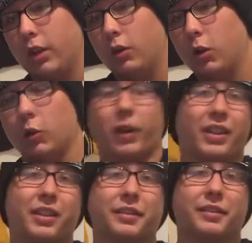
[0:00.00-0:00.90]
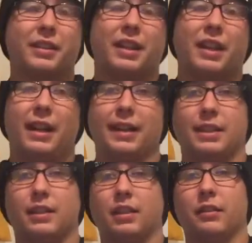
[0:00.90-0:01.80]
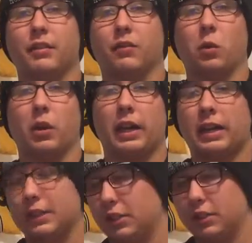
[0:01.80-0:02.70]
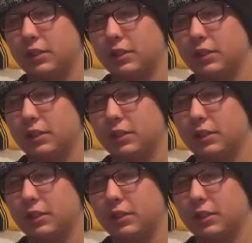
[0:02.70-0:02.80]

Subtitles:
Where do I live? I still live in Fort Dodge.